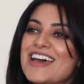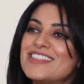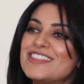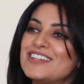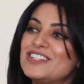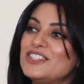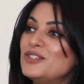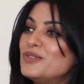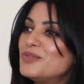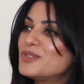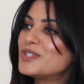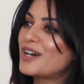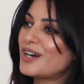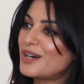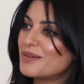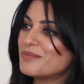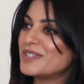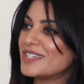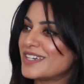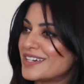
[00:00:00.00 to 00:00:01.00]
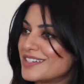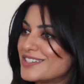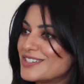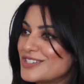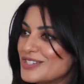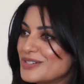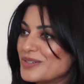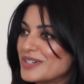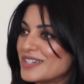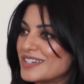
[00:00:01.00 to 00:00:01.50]
And then you taught me how
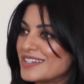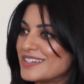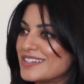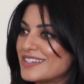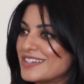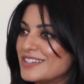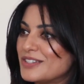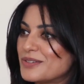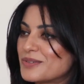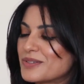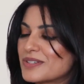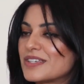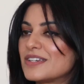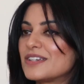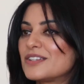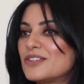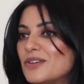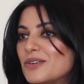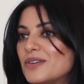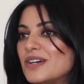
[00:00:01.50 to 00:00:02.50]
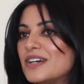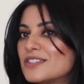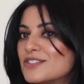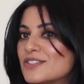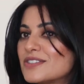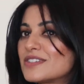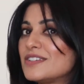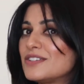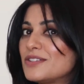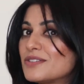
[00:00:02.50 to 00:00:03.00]
to do it. And you were like, no,
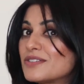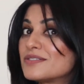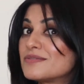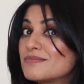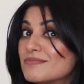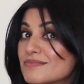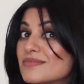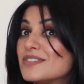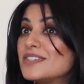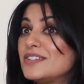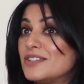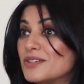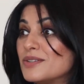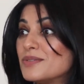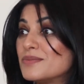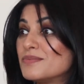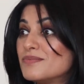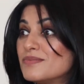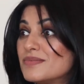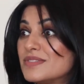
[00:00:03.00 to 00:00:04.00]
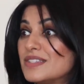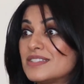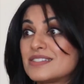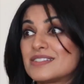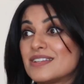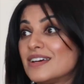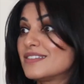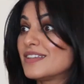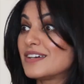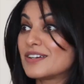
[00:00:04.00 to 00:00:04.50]
actually
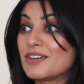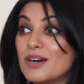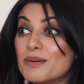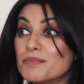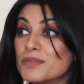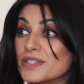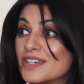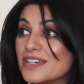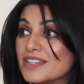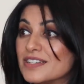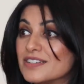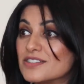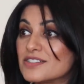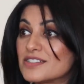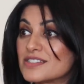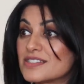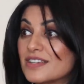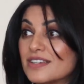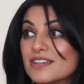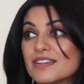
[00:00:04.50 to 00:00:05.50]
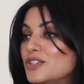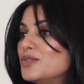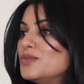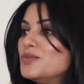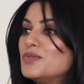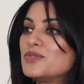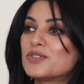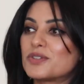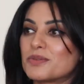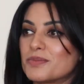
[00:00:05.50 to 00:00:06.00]
it's not that complicated. Just like
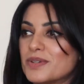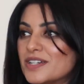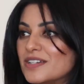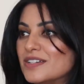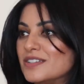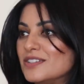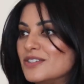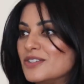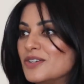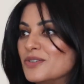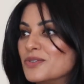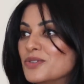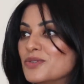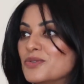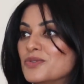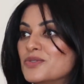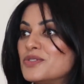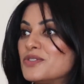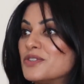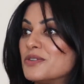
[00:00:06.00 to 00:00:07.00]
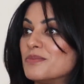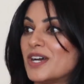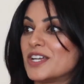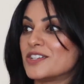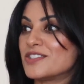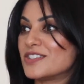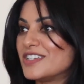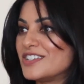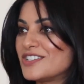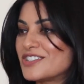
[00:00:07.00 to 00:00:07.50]
use your mind, use your
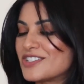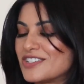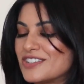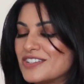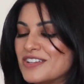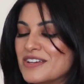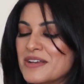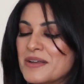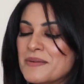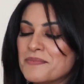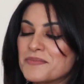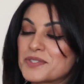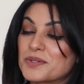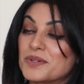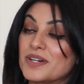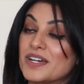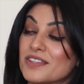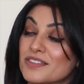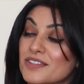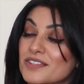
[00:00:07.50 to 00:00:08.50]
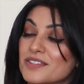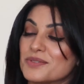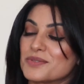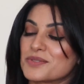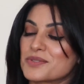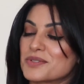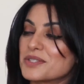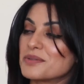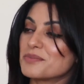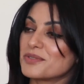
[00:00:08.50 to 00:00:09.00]
imagination. So I thought
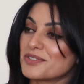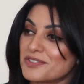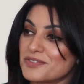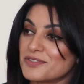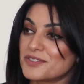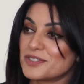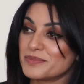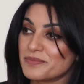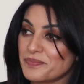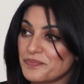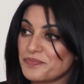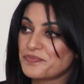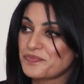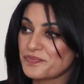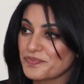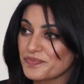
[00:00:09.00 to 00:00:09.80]
that was really beautiful.